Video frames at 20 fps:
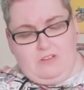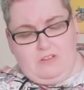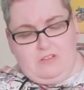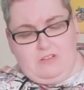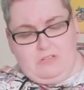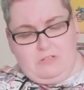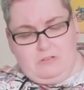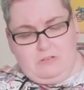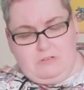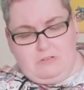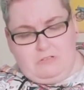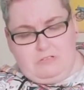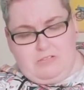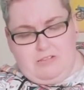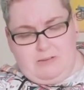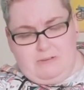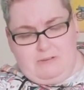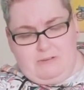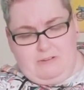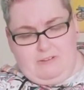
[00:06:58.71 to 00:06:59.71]
So
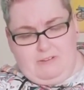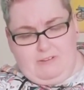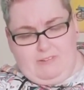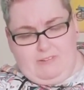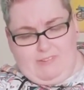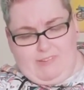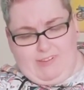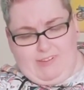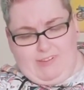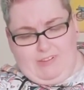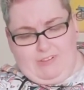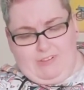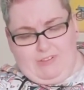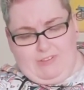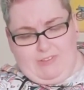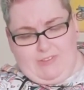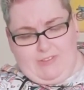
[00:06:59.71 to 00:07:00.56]
similarly to